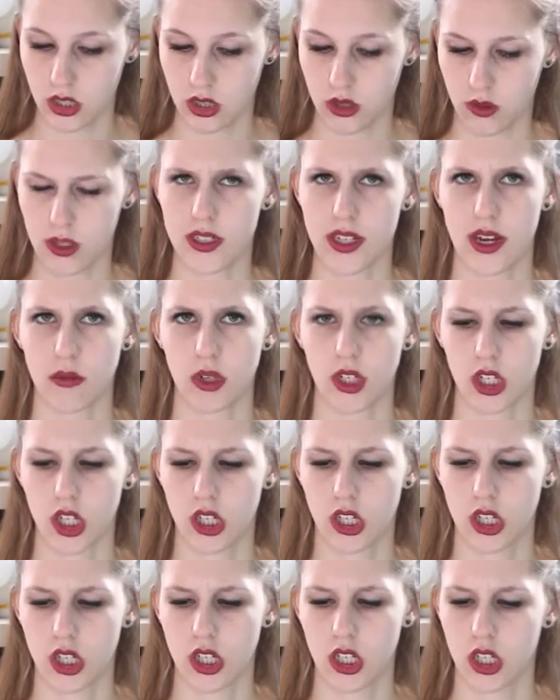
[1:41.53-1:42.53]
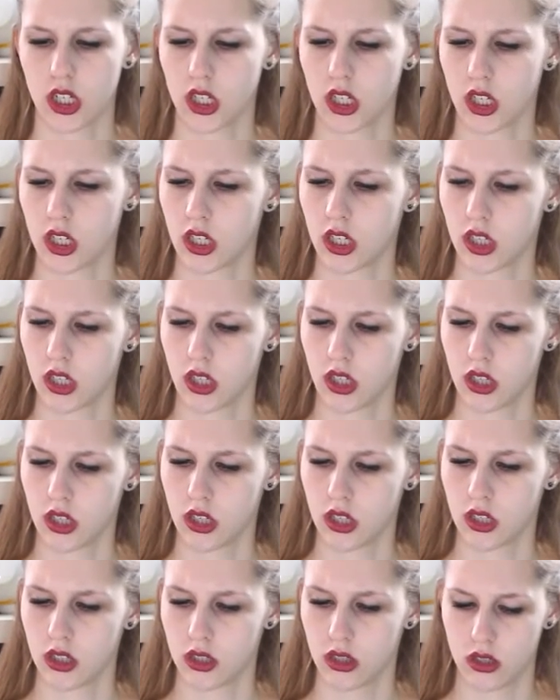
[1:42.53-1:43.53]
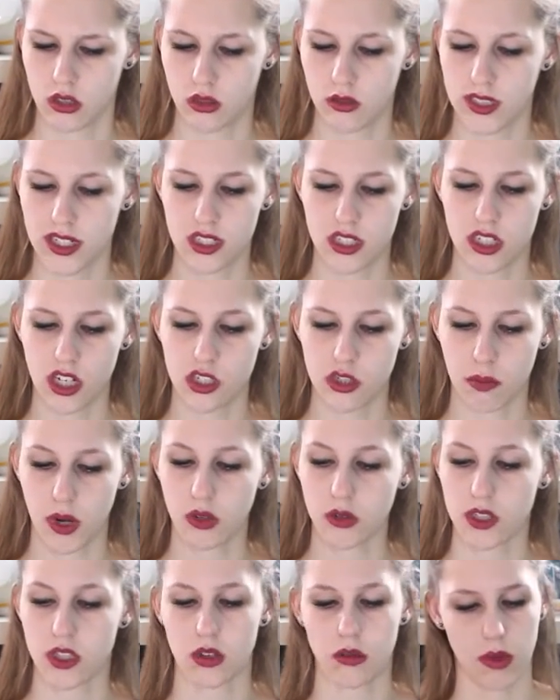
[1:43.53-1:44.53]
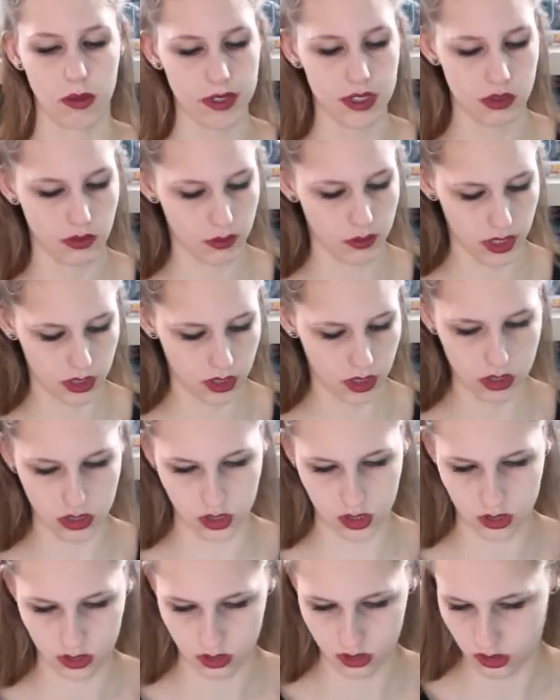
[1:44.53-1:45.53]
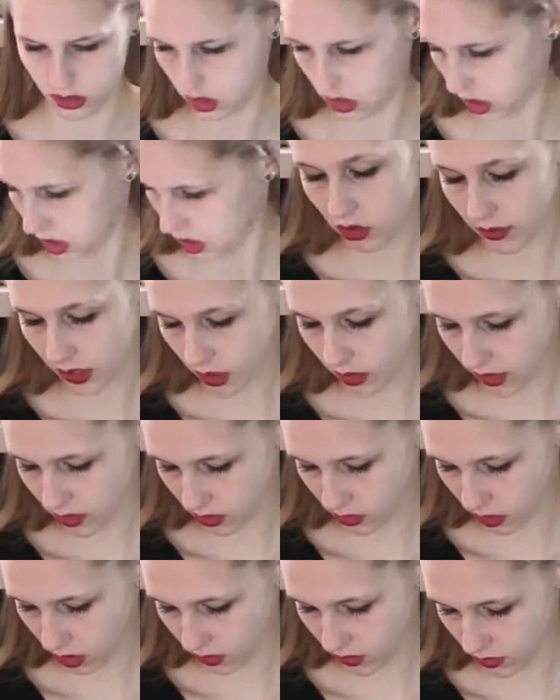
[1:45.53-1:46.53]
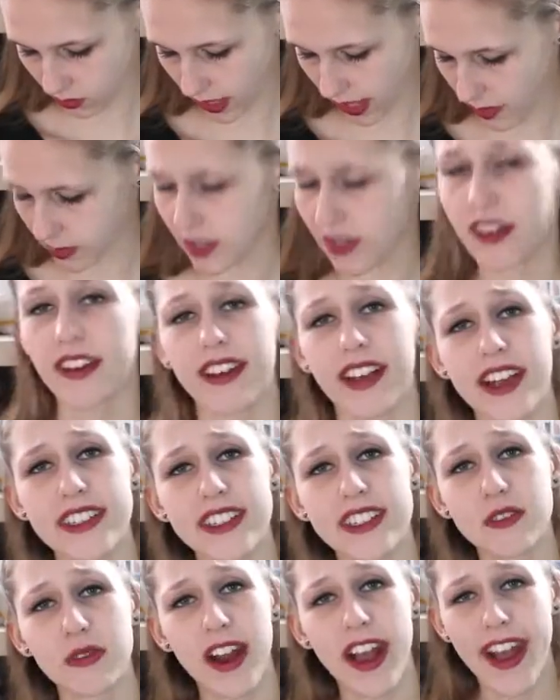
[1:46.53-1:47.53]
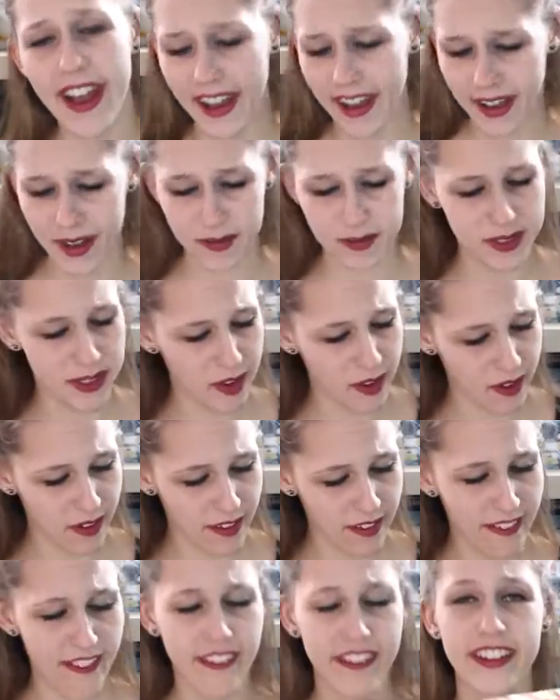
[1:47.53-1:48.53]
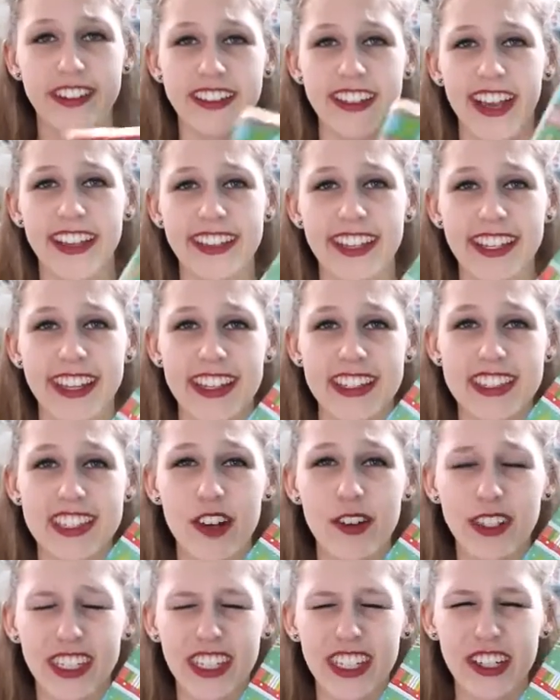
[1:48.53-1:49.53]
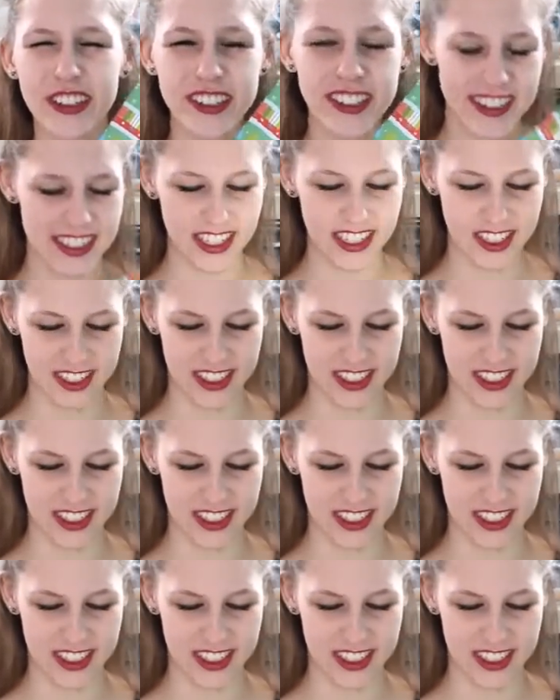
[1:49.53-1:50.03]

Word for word: Where's Hamburg? Oh, it says Dutch Post, though. Maybe it's from, like, Dutchland. Oh my god, that's so cute. It's rats. Guys, it's rats. Look at that. That's so cute. It's like